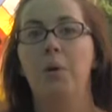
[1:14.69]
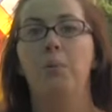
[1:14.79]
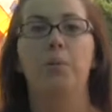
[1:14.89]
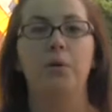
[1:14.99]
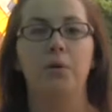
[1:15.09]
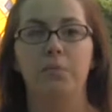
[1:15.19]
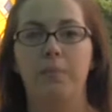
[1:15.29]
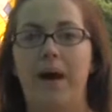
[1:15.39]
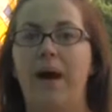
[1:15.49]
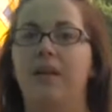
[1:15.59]
Bird
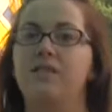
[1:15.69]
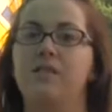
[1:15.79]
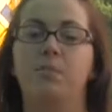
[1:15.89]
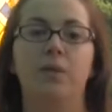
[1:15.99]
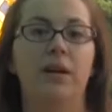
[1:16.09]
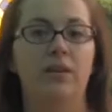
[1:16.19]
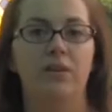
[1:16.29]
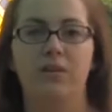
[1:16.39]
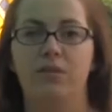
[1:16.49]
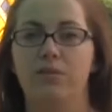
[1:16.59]
baths,
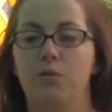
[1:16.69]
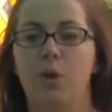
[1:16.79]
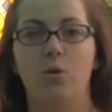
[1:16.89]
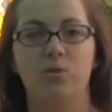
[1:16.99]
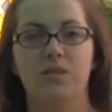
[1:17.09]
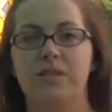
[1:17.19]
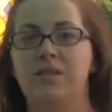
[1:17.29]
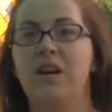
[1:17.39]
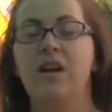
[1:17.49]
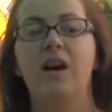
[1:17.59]
sprinkler
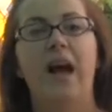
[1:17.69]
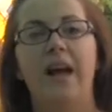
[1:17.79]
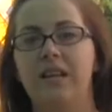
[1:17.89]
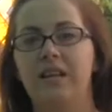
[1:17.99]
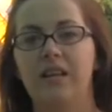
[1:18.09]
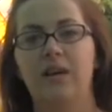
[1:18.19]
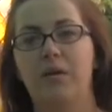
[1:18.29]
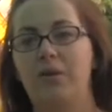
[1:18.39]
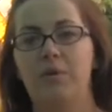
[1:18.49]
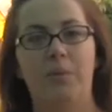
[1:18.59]
hoses, anything
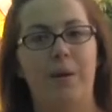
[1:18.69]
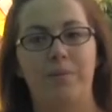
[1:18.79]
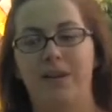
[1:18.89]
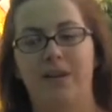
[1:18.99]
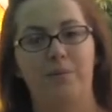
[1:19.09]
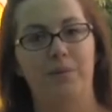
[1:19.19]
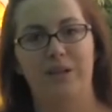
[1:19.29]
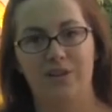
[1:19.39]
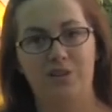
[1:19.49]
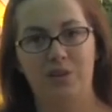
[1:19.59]
around your property that can
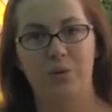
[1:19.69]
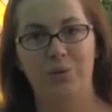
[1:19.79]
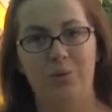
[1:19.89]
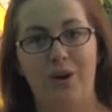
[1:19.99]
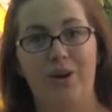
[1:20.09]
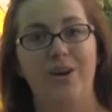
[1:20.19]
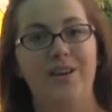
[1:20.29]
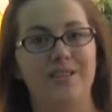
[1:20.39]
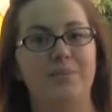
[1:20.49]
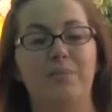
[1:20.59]
potentially hold water
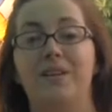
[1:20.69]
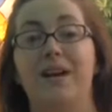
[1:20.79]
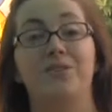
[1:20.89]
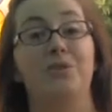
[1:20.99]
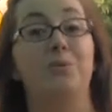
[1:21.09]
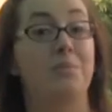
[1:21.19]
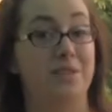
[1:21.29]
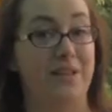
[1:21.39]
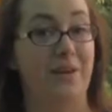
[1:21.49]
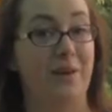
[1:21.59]
is potential
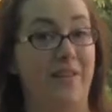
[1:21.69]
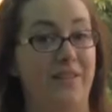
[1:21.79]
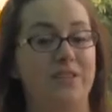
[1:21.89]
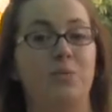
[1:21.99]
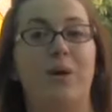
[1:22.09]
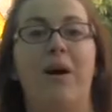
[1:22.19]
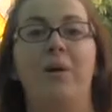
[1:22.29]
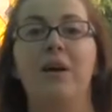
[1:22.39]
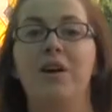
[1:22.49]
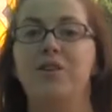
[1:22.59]
mosquito heaven as well.